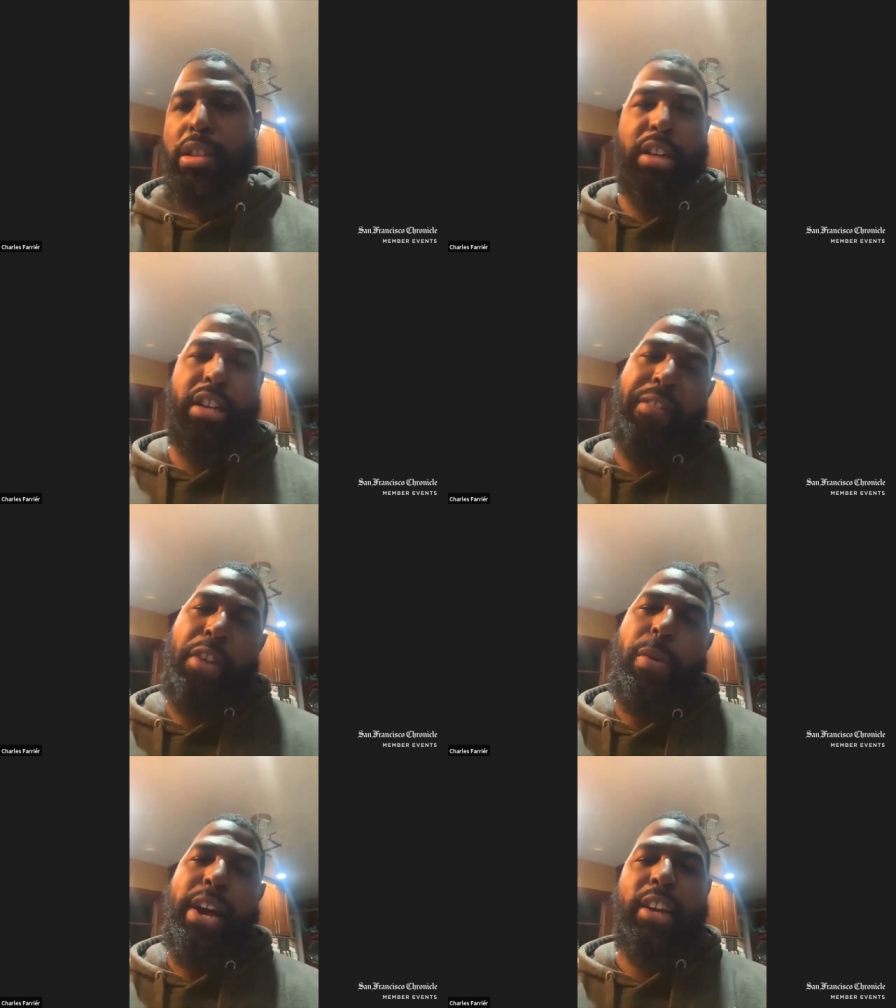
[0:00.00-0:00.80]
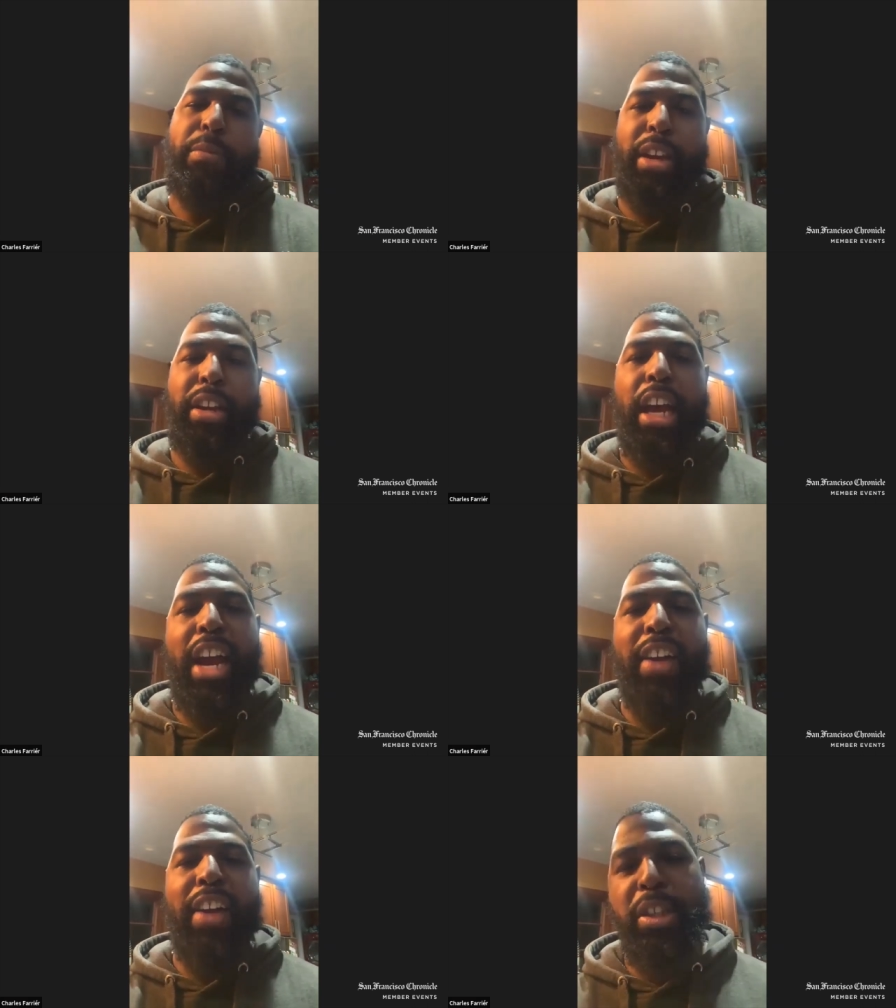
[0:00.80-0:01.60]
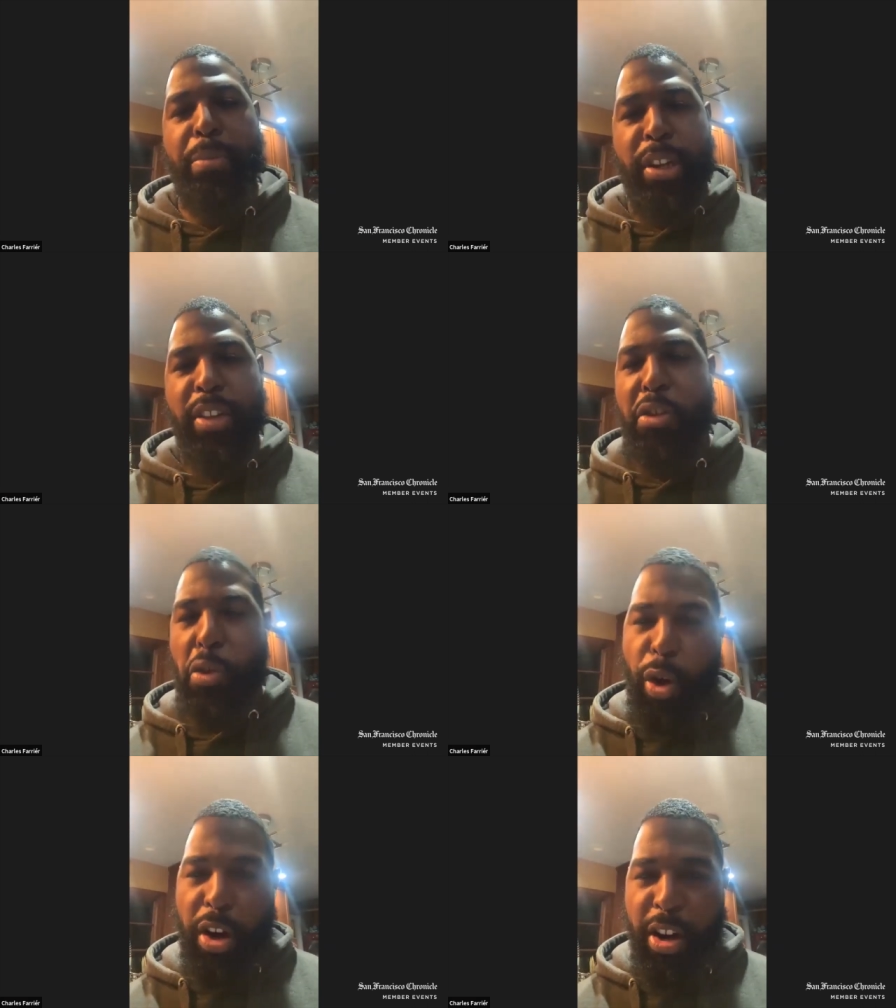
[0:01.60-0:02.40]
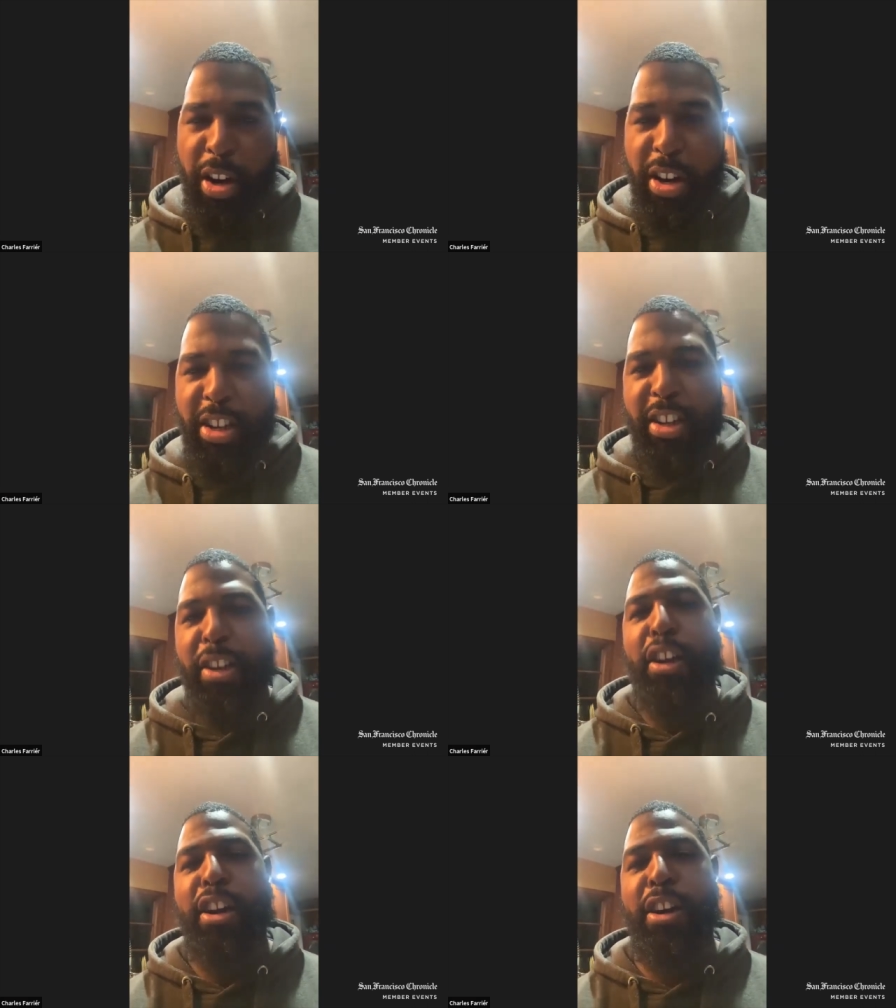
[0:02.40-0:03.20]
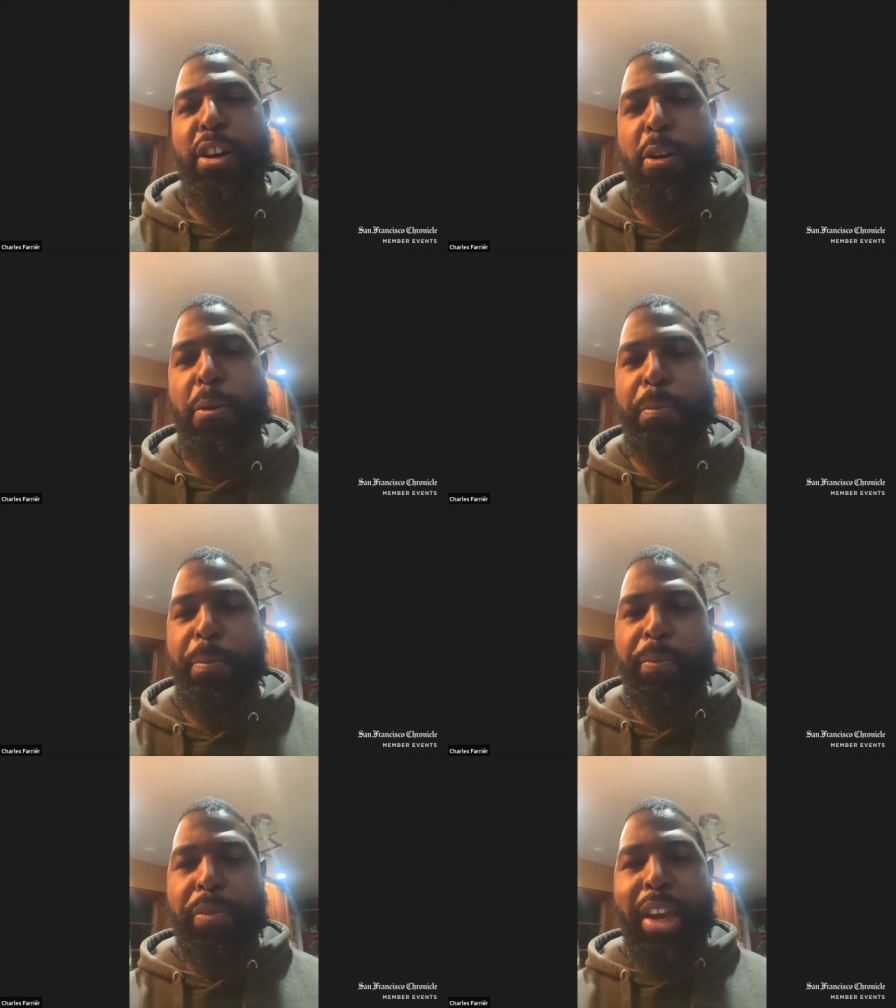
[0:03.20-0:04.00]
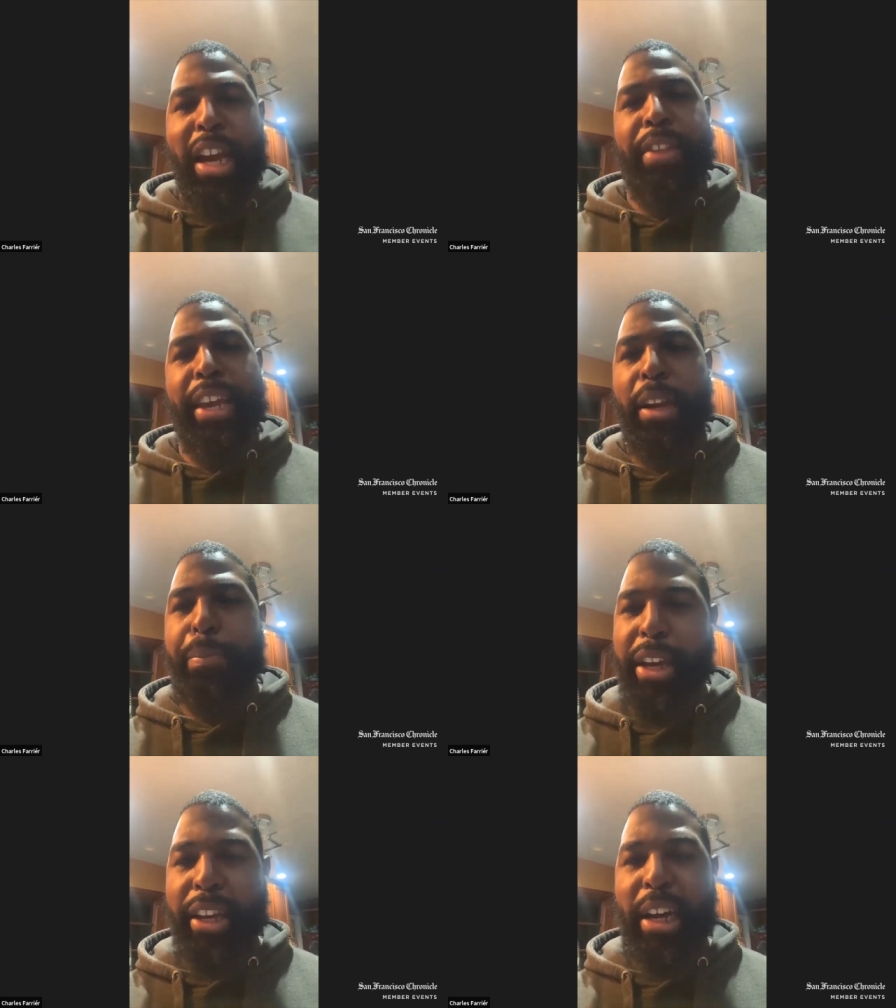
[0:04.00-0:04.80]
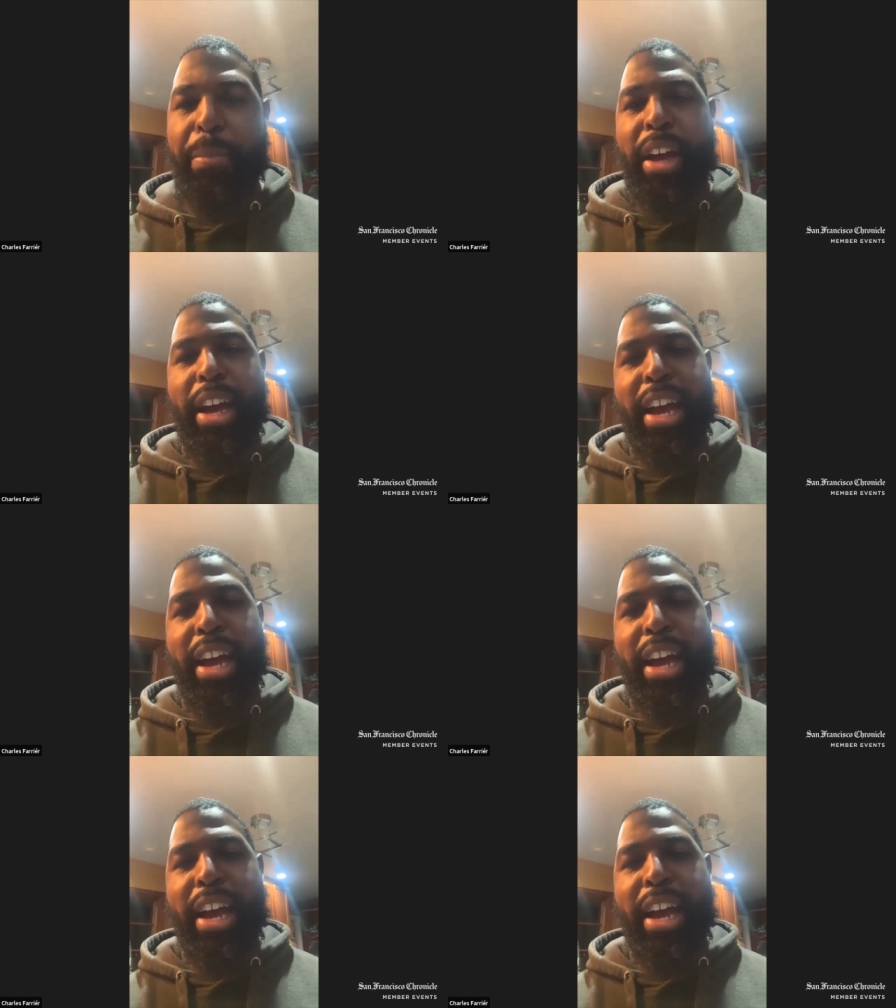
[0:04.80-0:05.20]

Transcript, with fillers: so I definitely recommend everyone to put in their order, um, and they can pick it up.